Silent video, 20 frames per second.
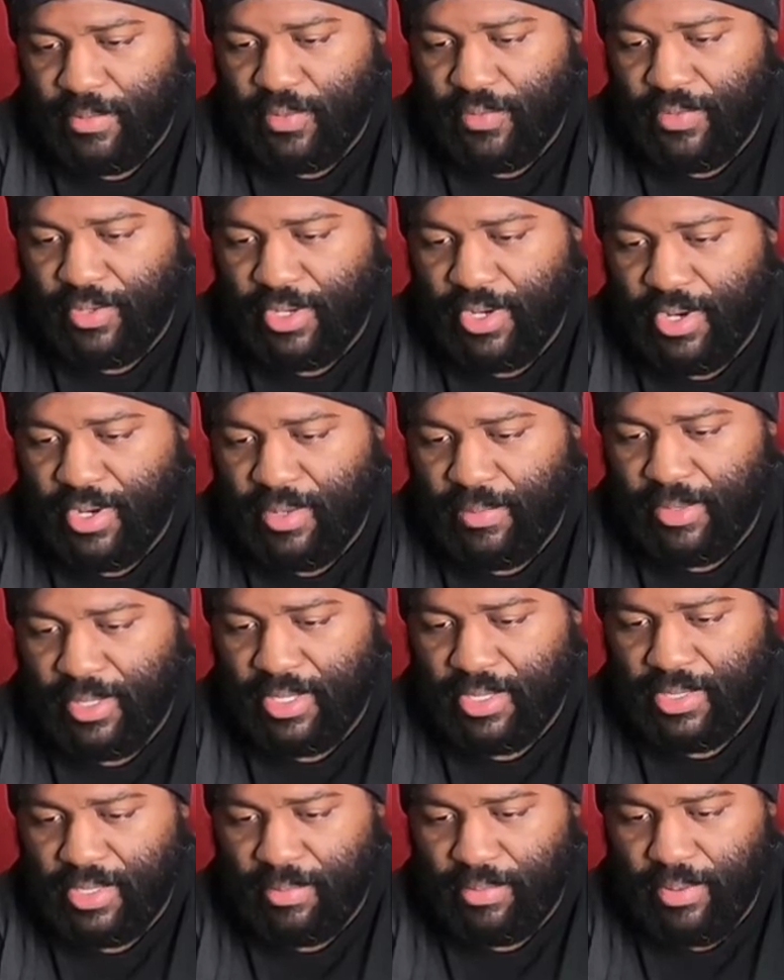moving current
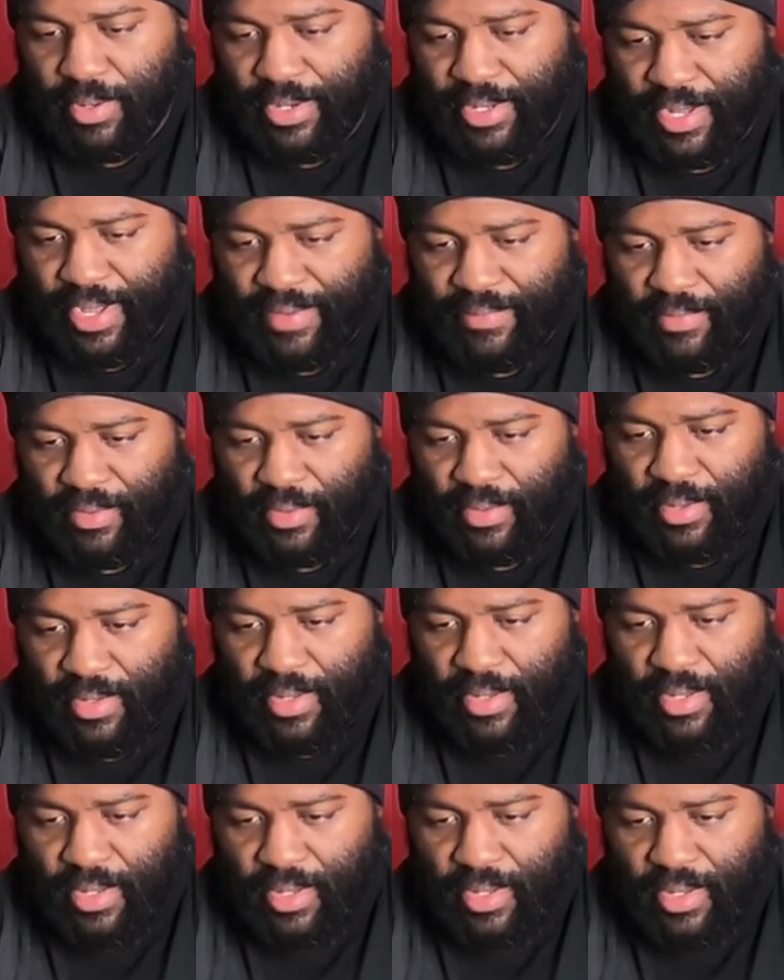because they're pretty heavy.
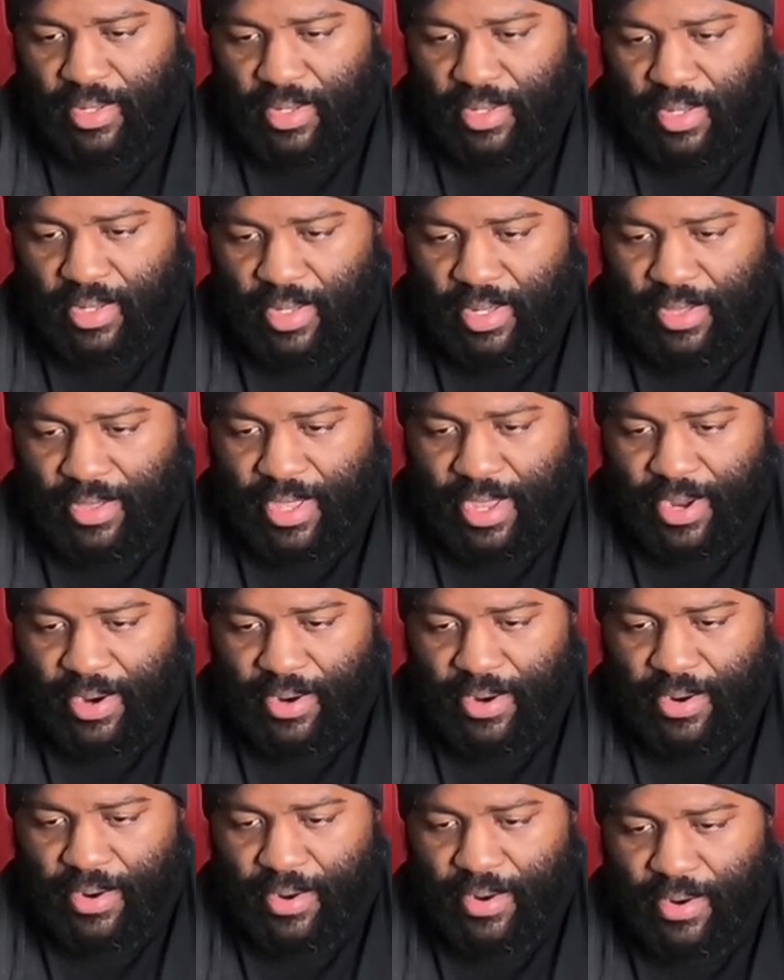And they are
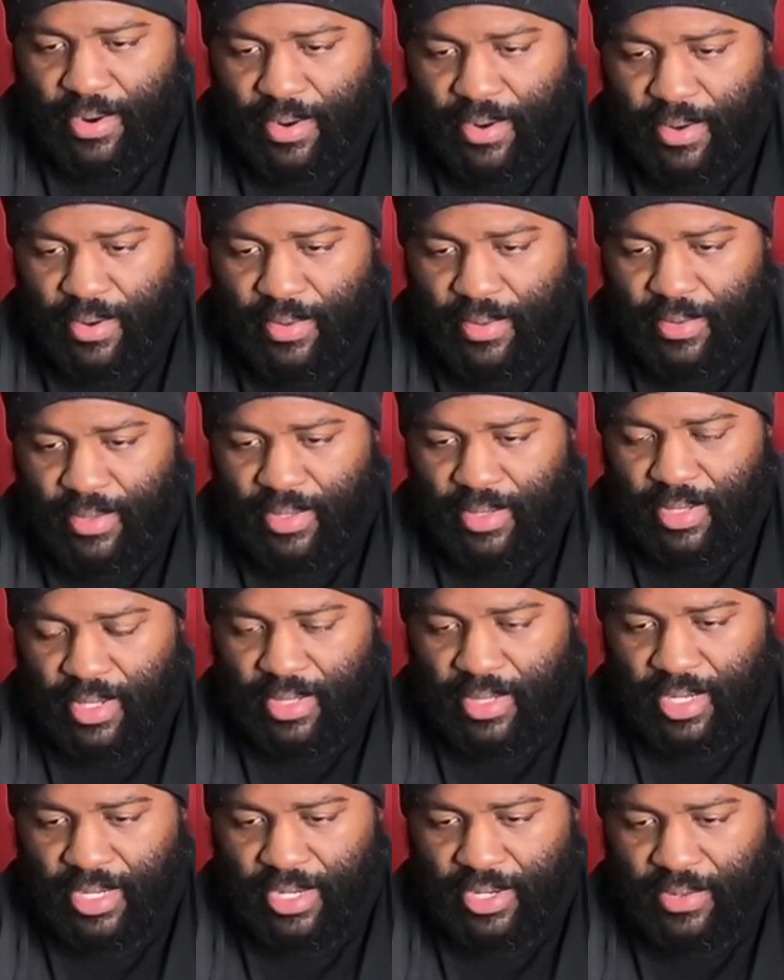called the
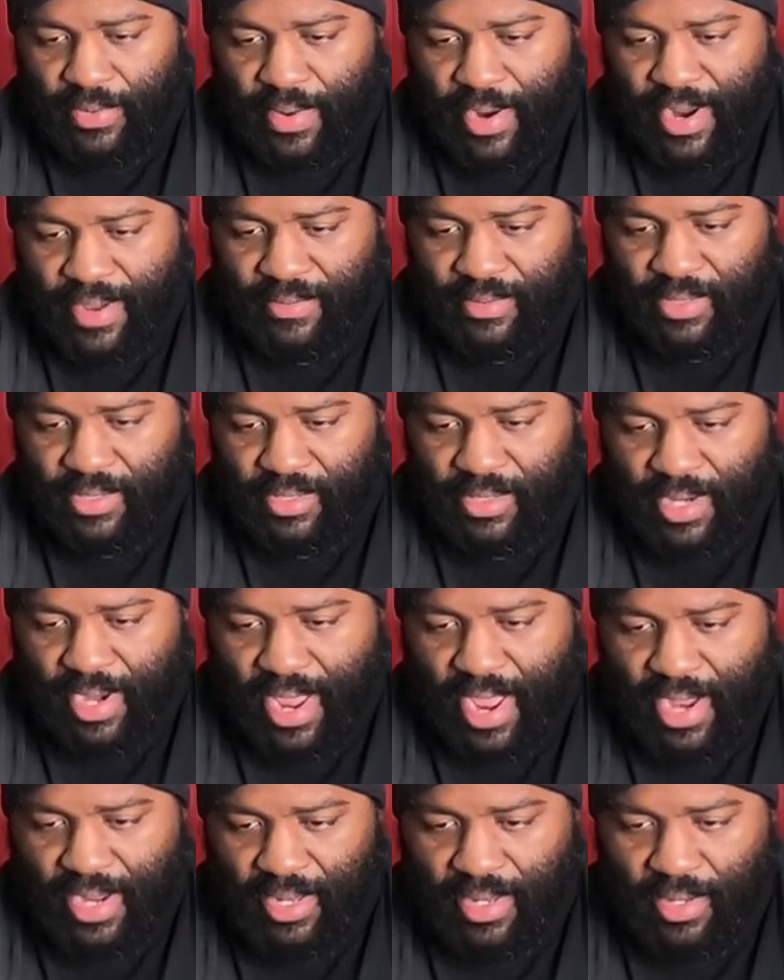Luckycraft
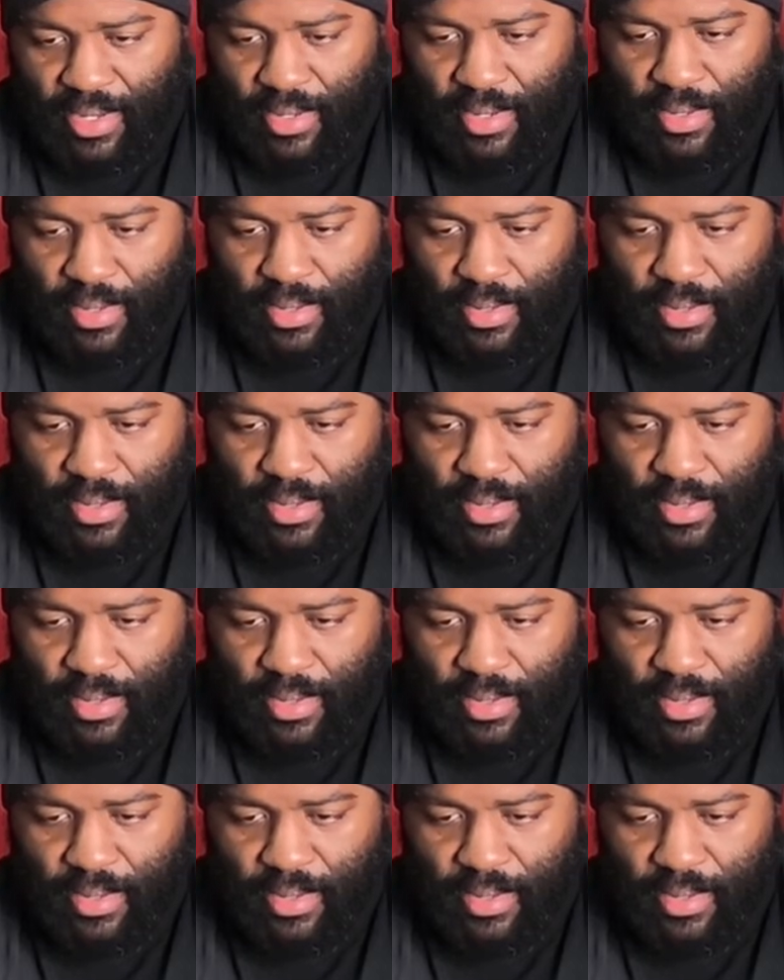Snacky